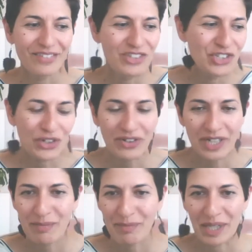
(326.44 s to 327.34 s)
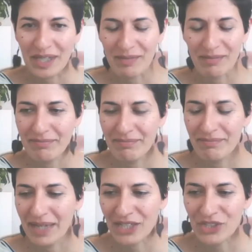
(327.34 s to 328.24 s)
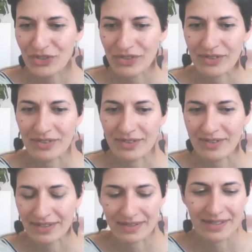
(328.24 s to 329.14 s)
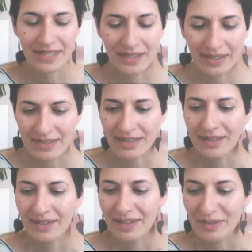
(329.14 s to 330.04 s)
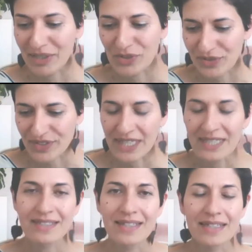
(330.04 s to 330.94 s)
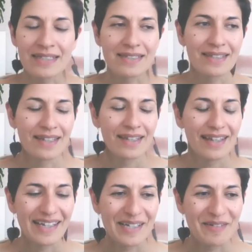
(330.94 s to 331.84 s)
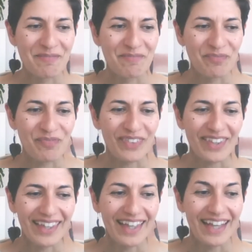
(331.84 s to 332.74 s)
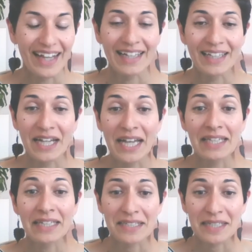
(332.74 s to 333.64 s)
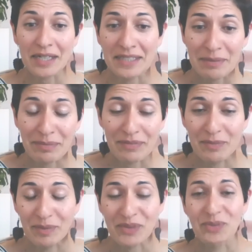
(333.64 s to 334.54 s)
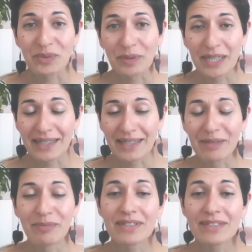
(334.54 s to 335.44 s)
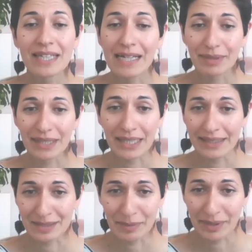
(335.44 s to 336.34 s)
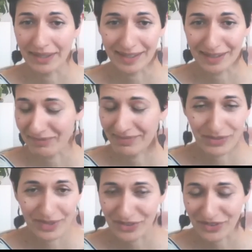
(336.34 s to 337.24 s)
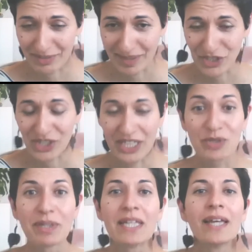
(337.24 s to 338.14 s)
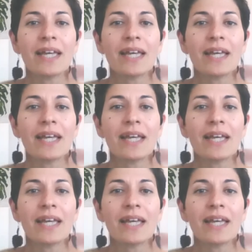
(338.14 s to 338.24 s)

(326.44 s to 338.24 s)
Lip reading: during my bachelor's studies, Bachelor of Science studies, um, I had a type of spiritual awakening. I'm not saying I'm enlightened by any stretch of the imagination, but